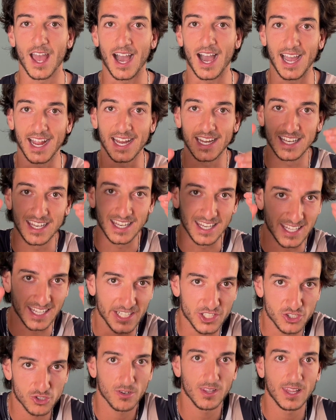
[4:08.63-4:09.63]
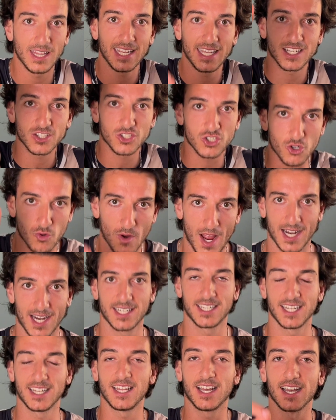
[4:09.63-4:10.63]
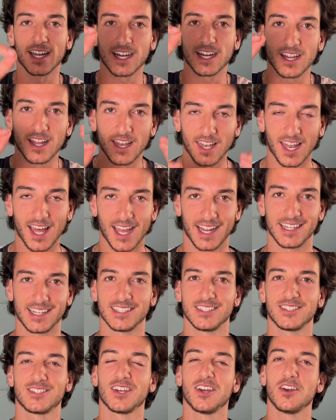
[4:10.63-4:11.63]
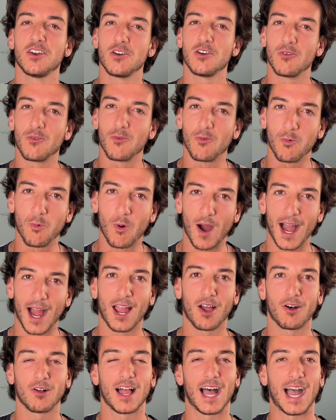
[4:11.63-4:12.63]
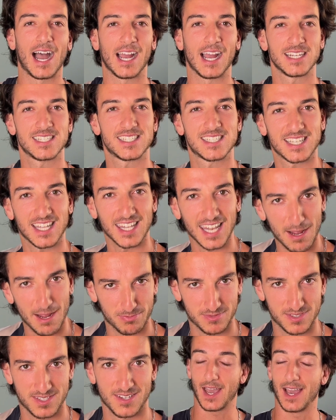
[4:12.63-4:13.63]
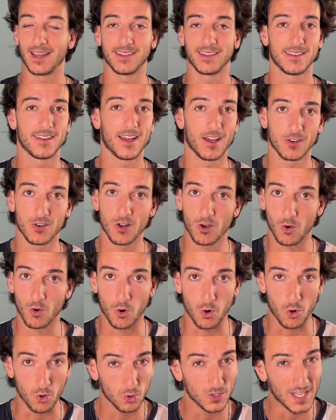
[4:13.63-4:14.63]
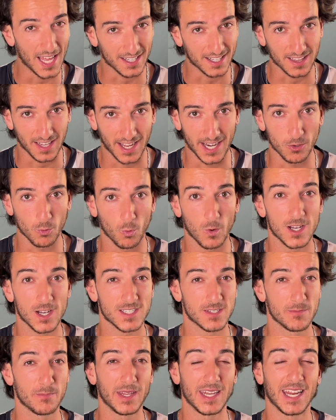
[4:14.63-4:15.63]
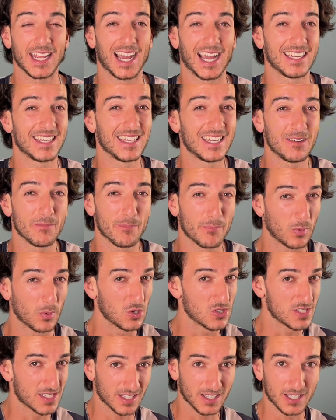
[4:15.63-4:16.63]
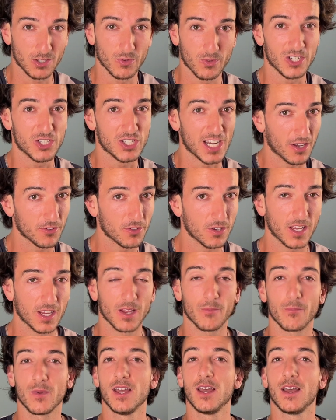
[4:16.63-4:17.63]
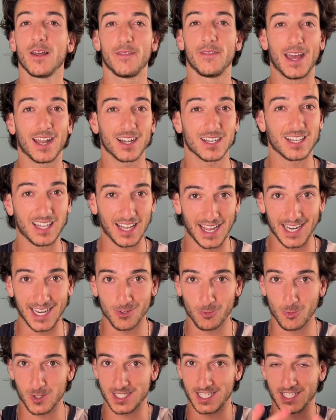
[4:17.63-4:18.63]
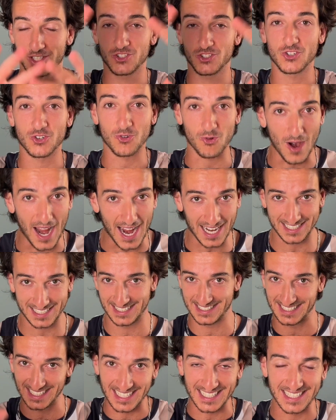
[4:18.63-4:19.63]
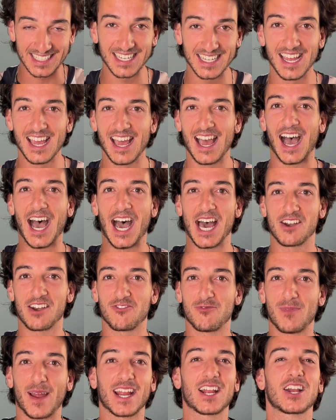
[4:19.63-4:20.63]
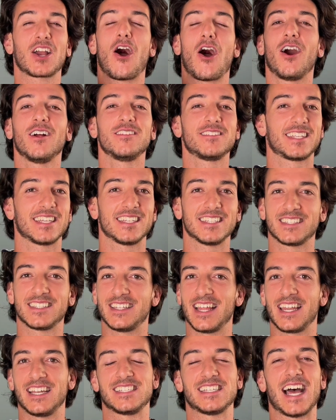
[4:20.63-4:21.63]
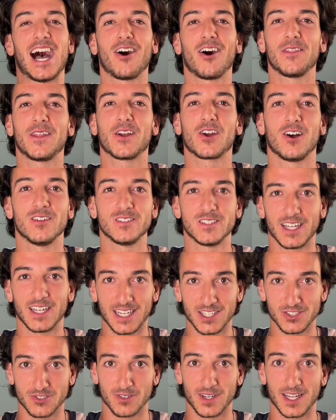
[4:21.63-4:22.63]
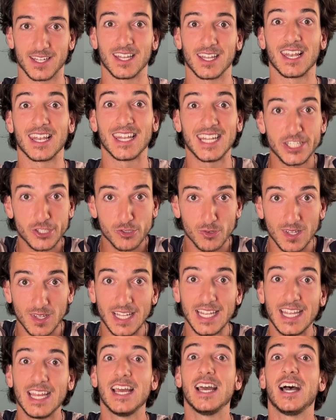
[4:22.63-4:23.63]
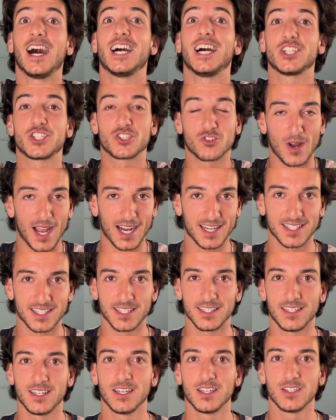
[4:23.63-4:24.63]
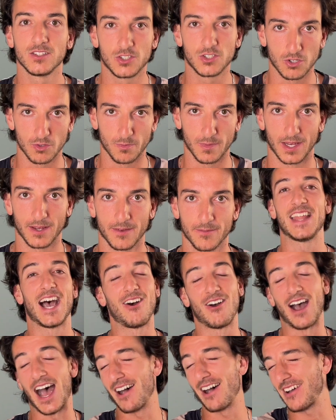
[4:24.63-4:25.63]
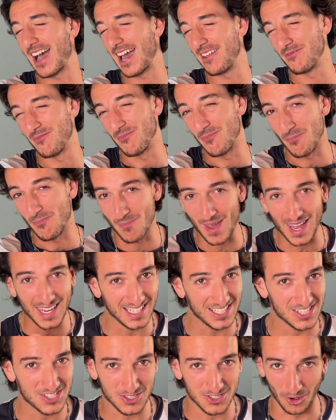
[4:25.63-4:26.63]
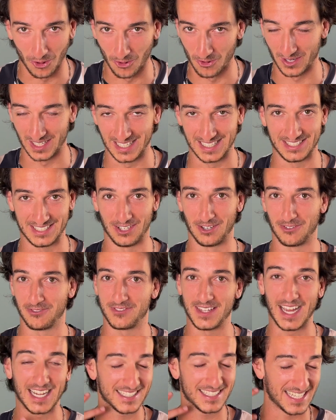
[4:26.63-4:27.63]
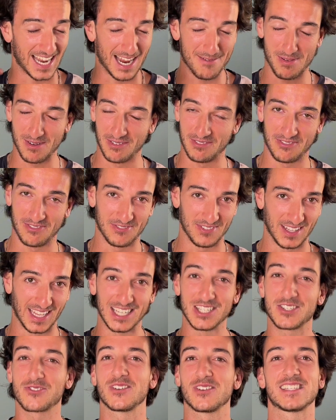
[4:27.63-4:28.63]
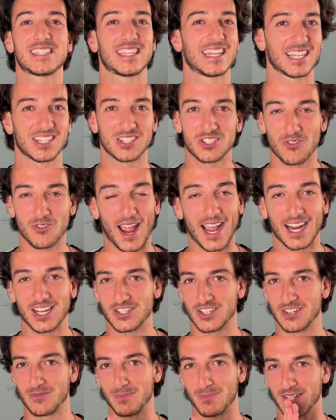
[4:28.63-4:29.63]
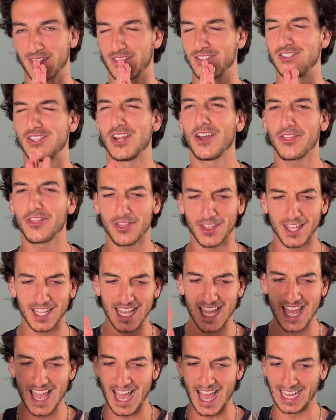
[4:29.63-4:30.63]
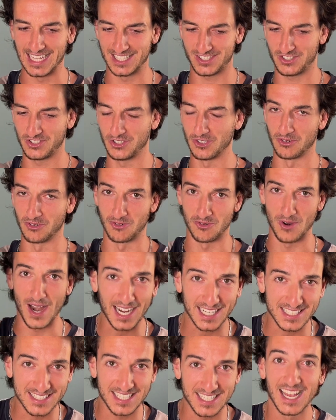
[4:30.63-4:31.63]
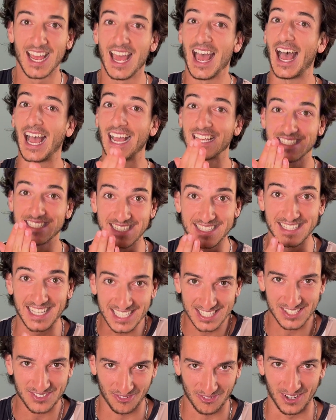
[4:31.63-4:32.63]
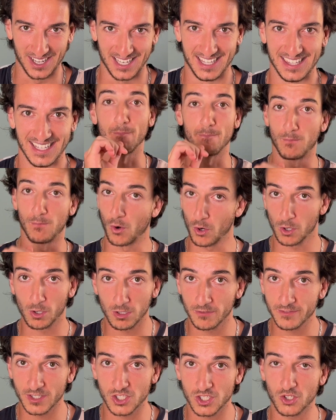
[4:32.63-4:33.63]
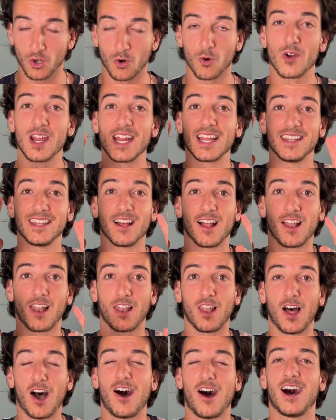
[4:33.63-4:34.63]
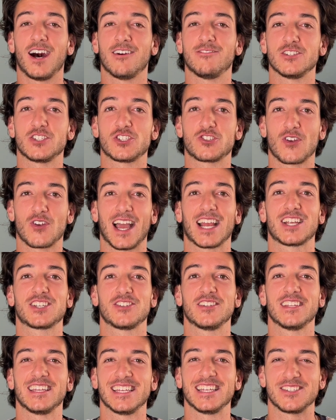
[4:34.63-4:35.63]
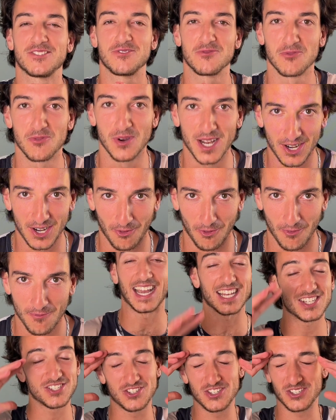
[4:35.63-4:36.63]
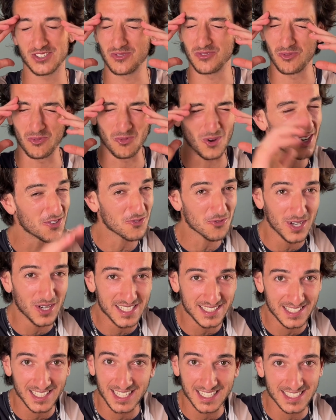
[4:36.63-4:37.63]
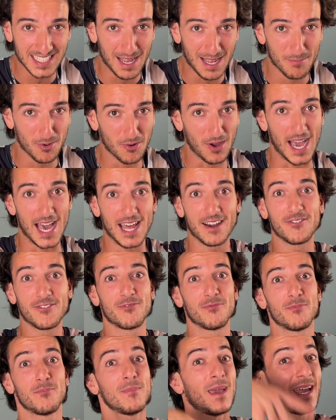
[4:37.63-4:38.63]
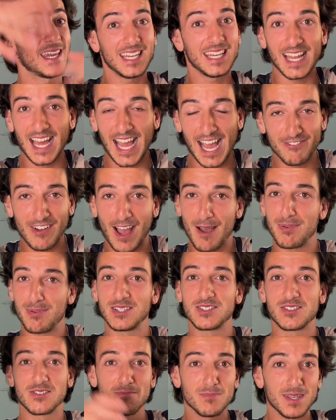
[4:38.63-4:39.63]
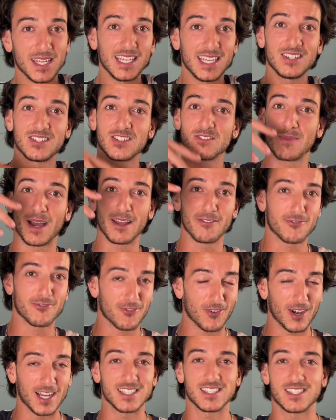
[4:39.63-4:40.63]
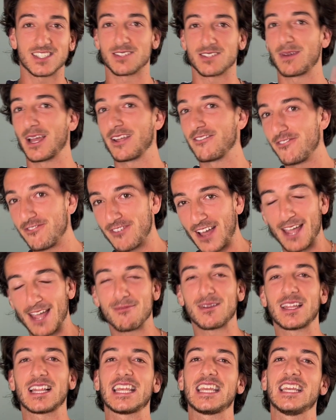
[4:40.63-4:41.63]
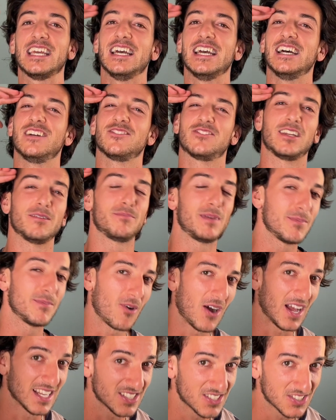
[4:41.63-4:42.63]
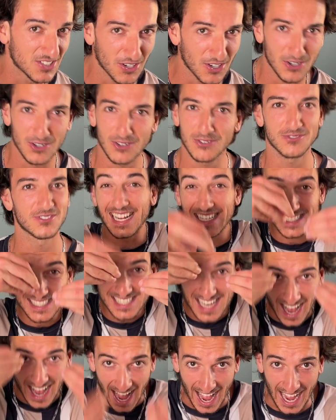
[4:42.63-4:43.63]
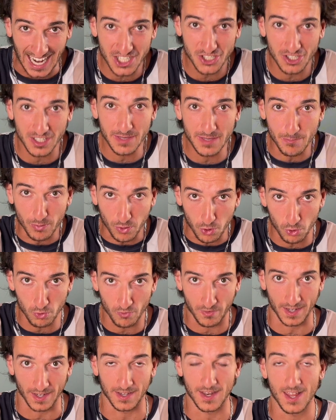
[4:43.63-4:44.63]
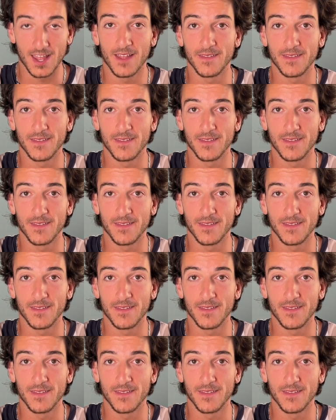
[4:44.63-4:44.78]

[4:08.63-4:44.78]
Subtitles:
I literally attracted a client while I slept. I did not know who that client was, meaning I didn't personally reach out to him. That client was attracted out of my content that is out there on the internet. Literally attracted to me. Now, I've had many stories of that type of interesting attraction, but nothing as direct as this one. Moral of the story, the law of attraction is real. That's just one recent example out of many that have happened to me, to my friends, to my family, to the people I serve. It's actually proven